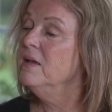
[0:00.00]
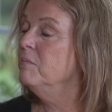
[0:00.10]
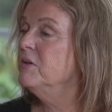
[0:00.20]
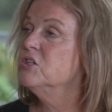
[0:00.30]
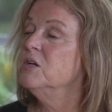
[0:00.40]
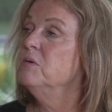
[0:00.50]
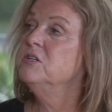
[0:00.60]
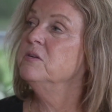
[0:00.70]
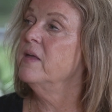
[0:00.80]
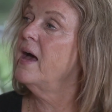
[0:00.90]
But she would
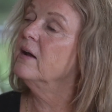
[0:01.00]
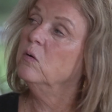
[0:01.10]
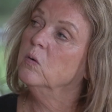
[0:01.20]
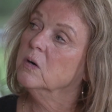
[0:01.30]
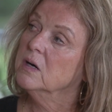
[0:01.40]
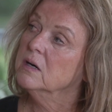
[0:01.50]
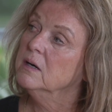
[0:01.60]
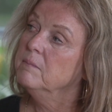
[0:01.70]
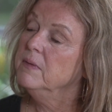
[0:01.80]
do that, or